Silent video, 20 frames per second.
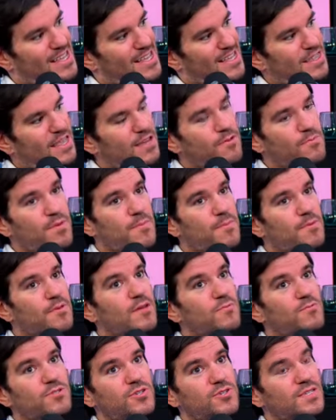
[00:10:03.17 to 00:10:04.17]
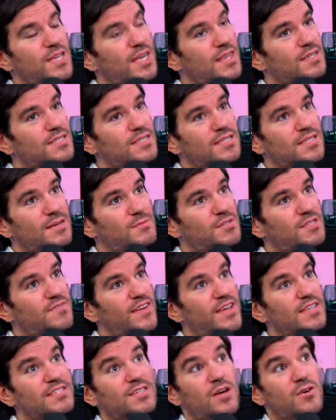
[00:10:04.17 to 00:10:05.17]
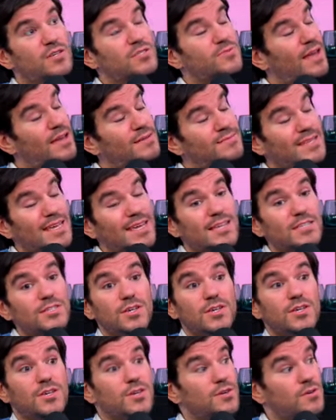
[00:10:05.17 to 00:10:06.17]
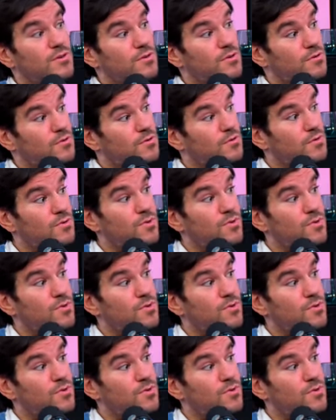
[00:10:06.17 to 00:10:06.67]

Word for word: Like when people are like, would you say that to someone's face? No, that's why I'm saying it to you.